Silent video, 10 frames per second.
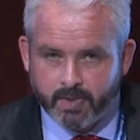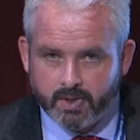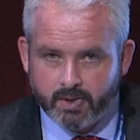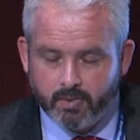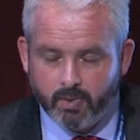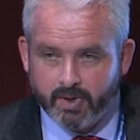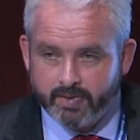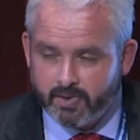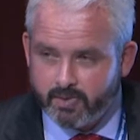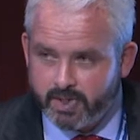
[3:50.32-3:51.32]
of
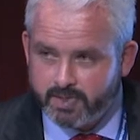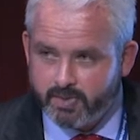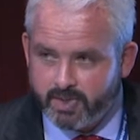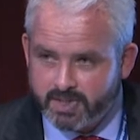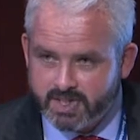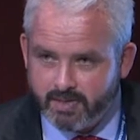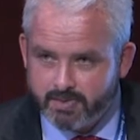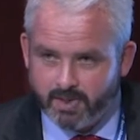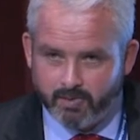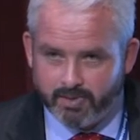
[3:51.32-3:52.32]
Neil Greenberg's
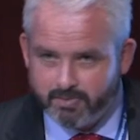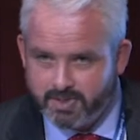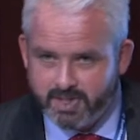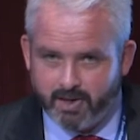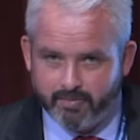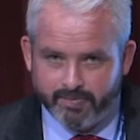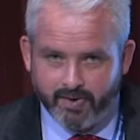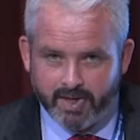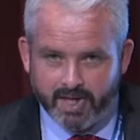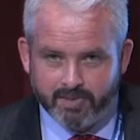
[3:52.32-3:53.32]
statements, I won't say I'm
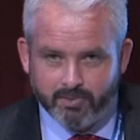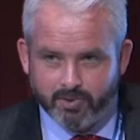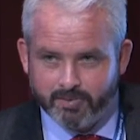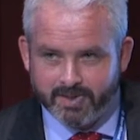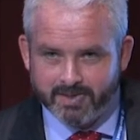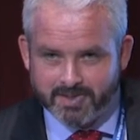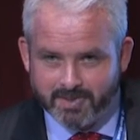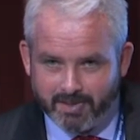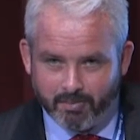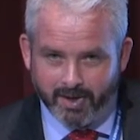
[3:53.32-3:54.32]
fine anymore because
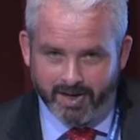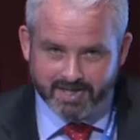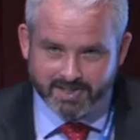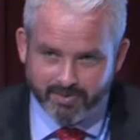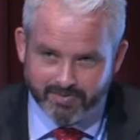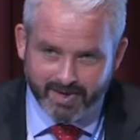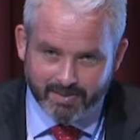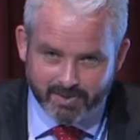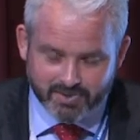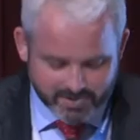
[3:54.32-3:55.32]
that might actually reflect
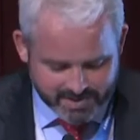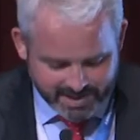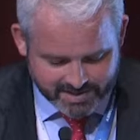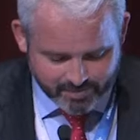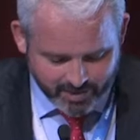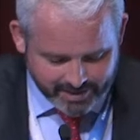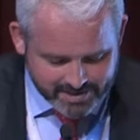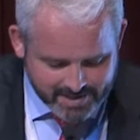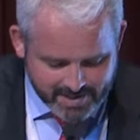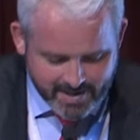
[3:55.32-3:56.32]
my true state of
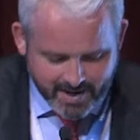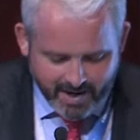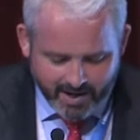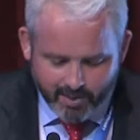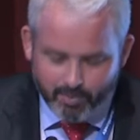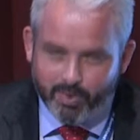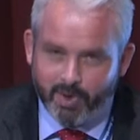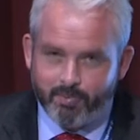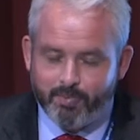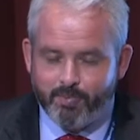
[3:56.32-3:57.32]
mind,
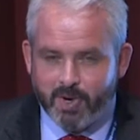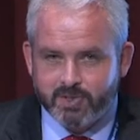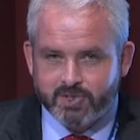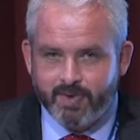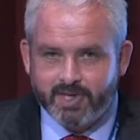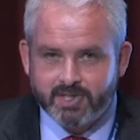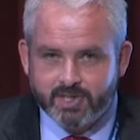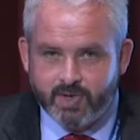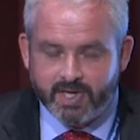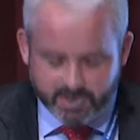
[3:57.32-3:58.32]
but post-traumatic
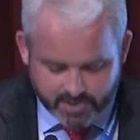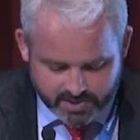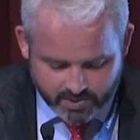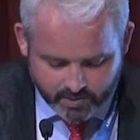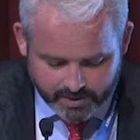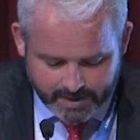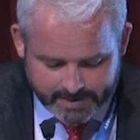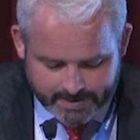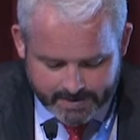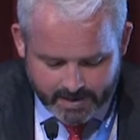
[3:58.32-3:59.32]
stress disorder.
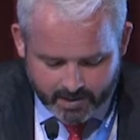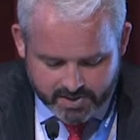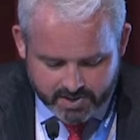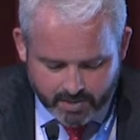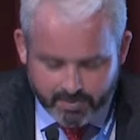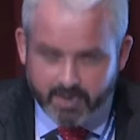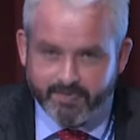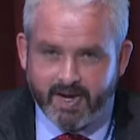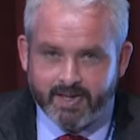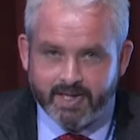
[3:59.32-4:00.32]
I was struck by the
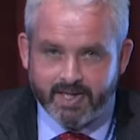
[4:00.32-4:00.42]
fact that he